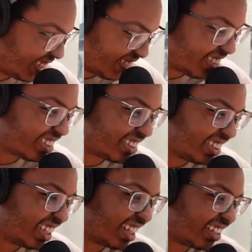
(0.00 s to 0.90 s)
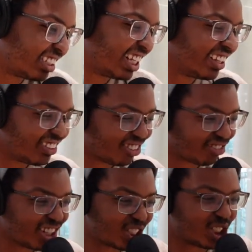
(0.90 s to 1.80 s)
Well, yeah, in their
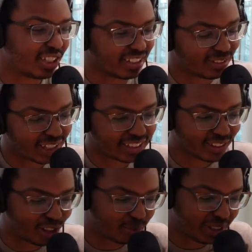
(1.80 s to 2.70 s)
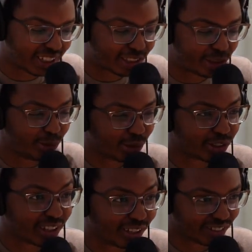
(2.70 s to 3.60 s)
defense, it doesn't necessarily mean that you
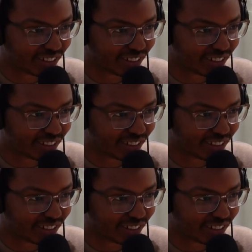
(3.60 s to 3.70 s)
yourself